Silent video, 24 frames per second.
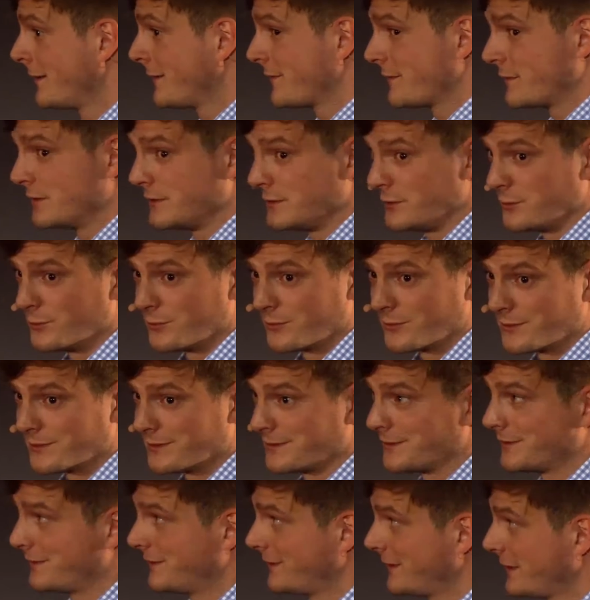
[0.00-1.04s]
the new
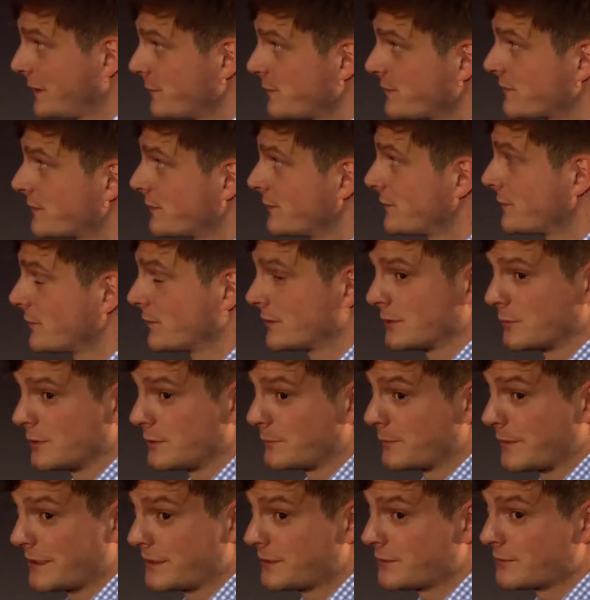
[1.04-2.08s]
hipster soda will
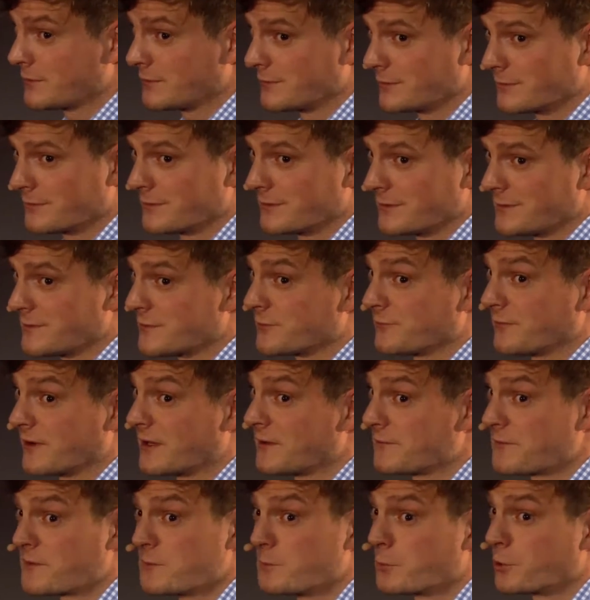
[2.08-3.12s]
make you
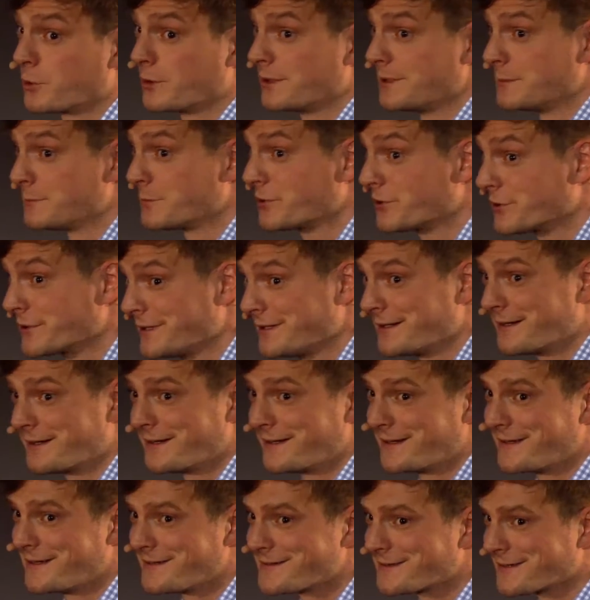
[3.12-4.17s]
survive the Berlin party
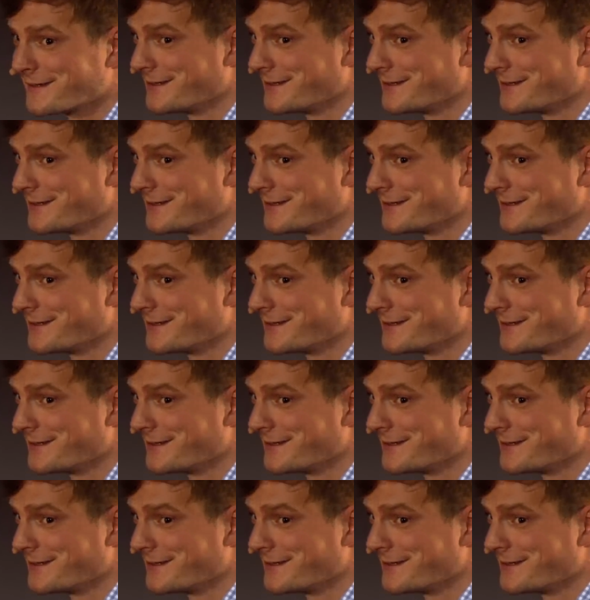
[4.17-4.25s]
nights.